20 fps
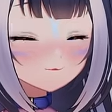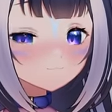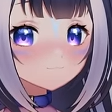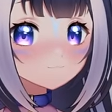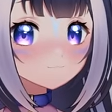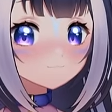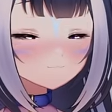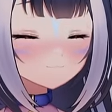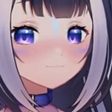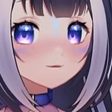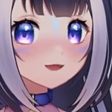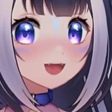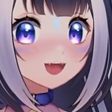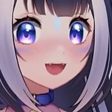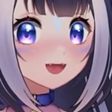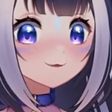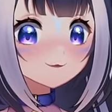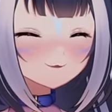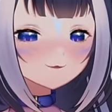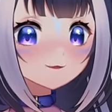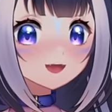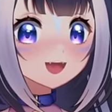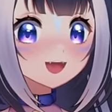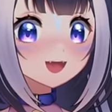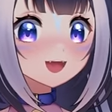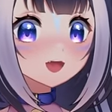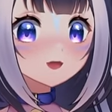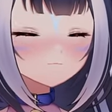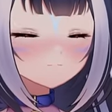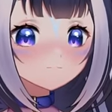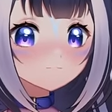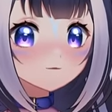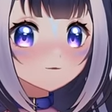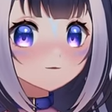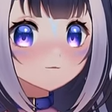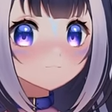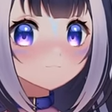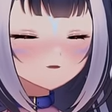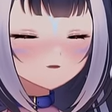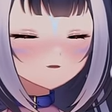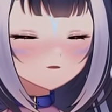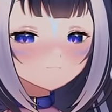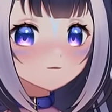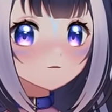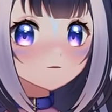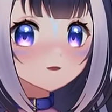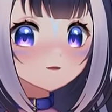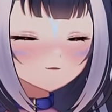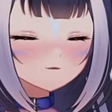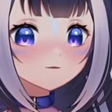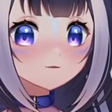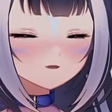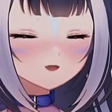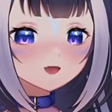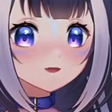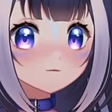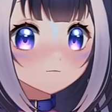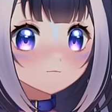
What if the world snaps, or what, what's this like?